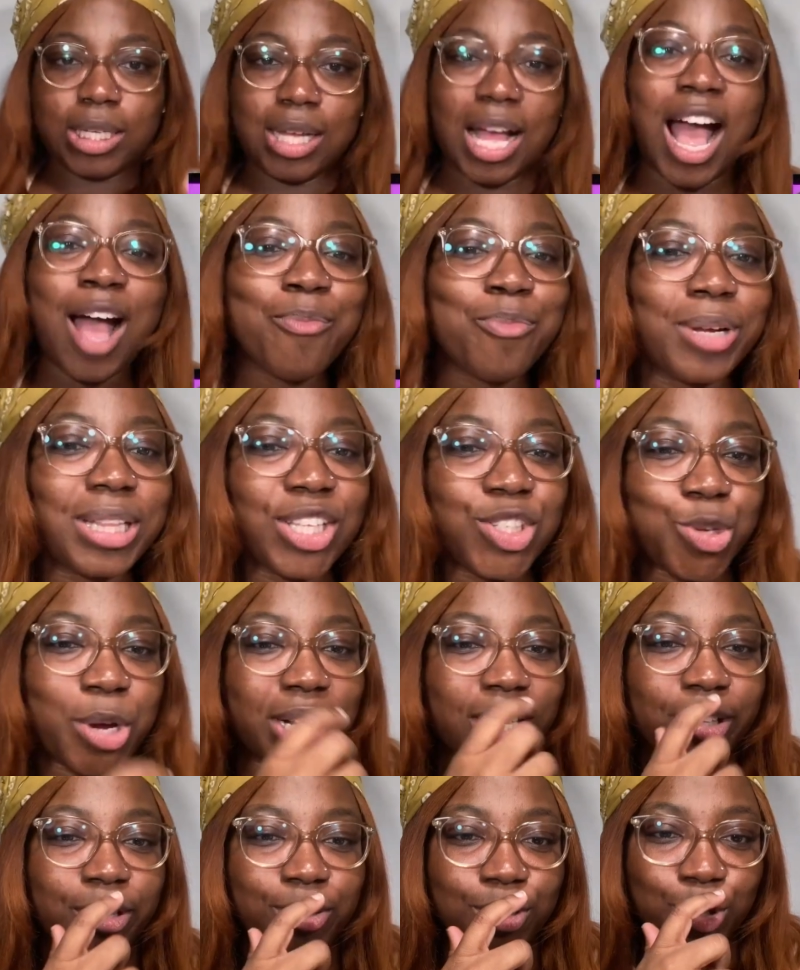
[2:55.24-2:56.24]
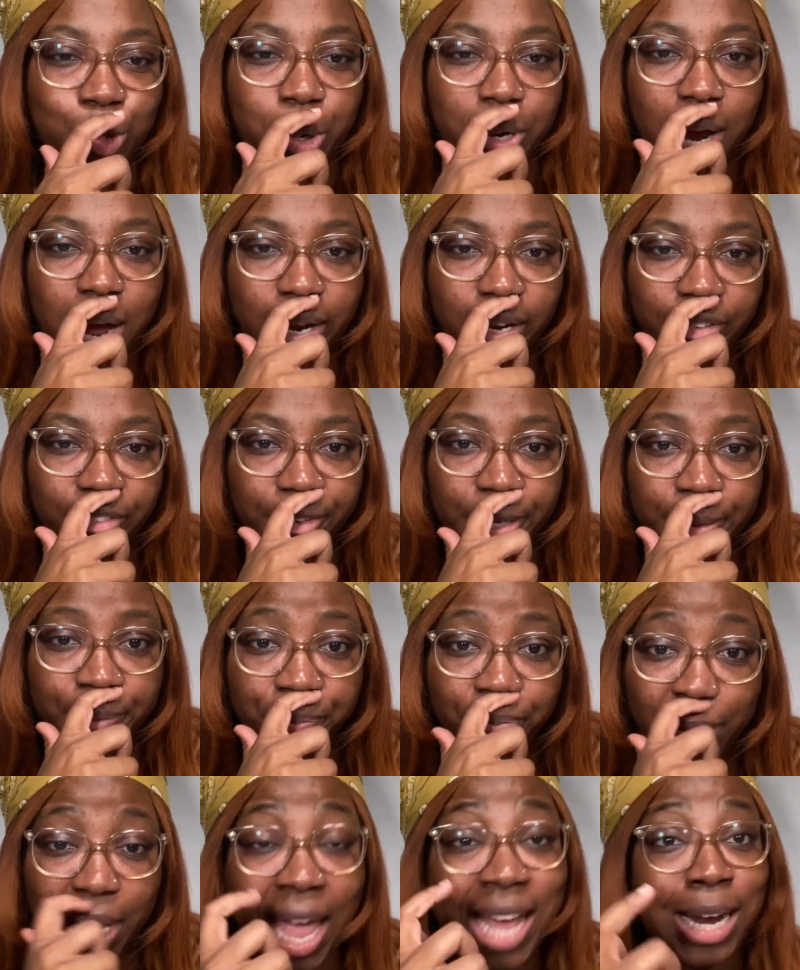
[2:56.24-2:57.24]
I'm really trying to learn this choreography.
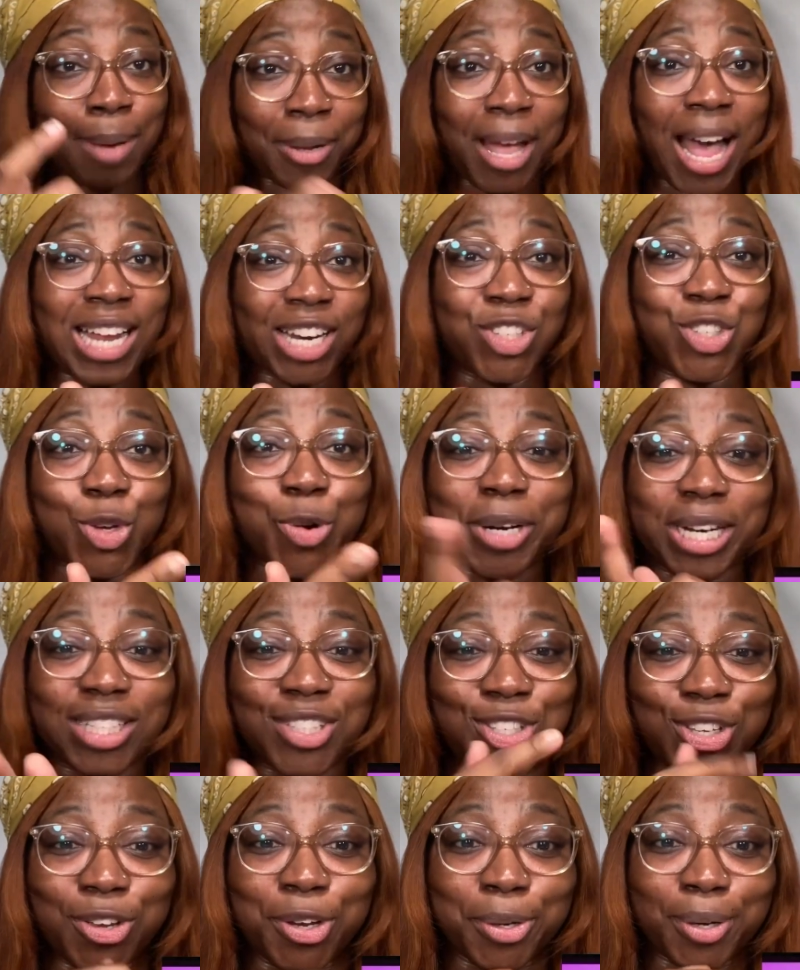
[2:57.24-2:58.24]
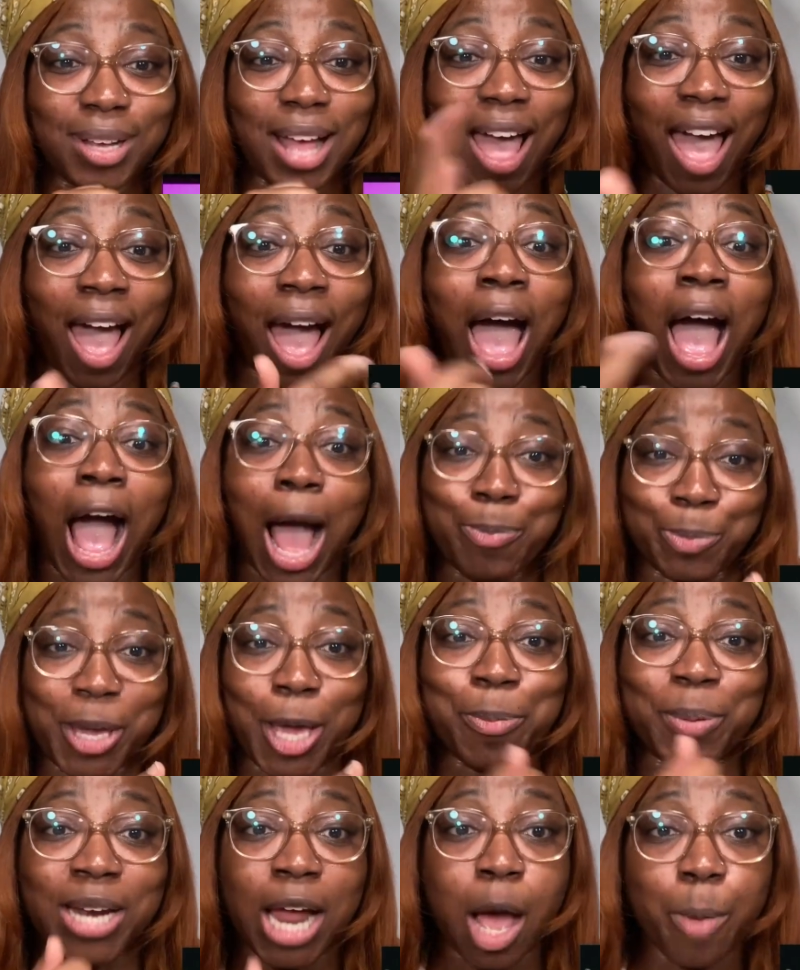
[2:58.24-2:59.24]
And I'm kind of doing it, too. I'm
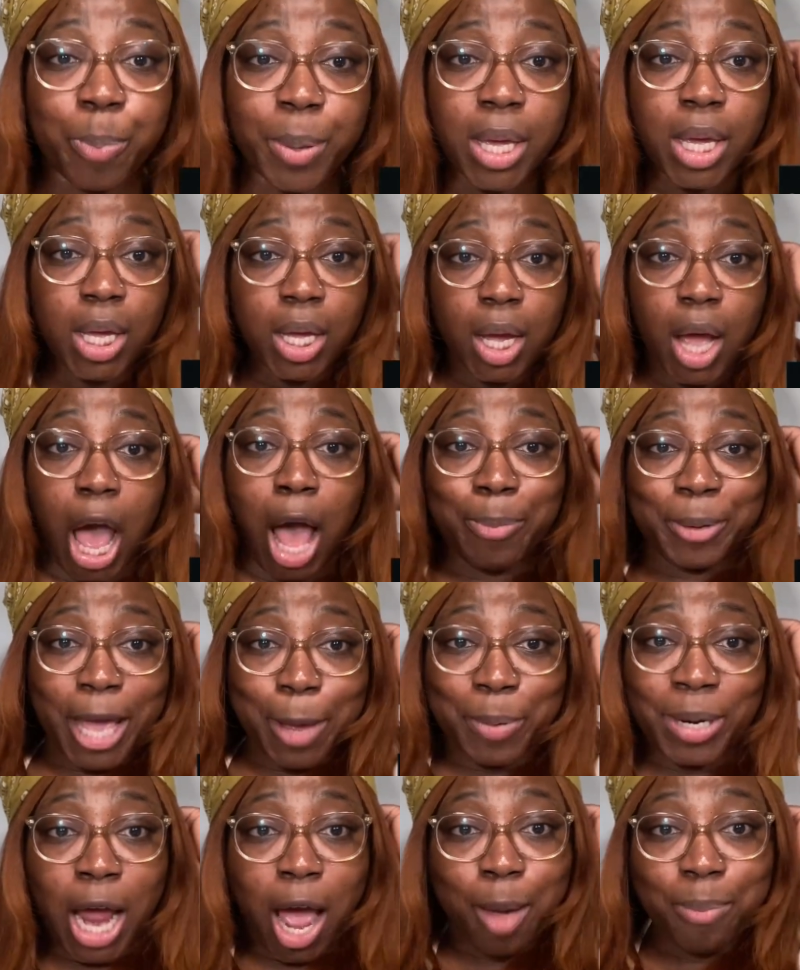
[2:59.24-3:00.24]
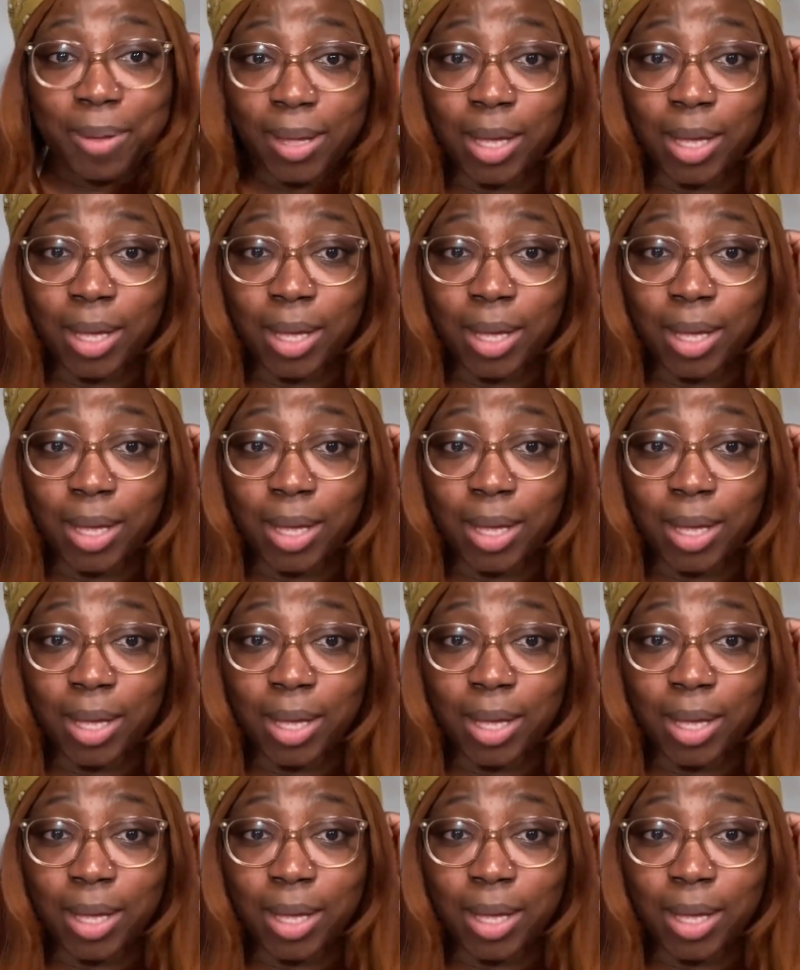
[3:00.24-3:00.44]
keeping up. I'm keeping up.